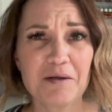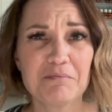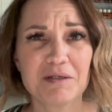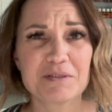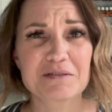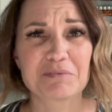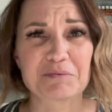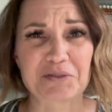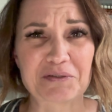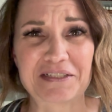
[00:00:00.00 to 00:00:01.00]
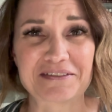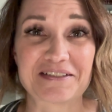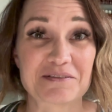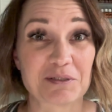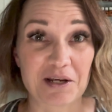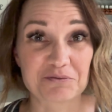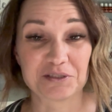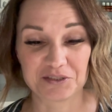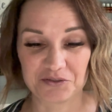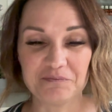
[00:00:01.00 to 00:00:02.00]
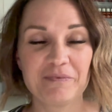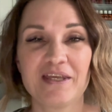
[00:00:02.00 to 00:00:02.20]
maybe some people don't like the taste, but I really do.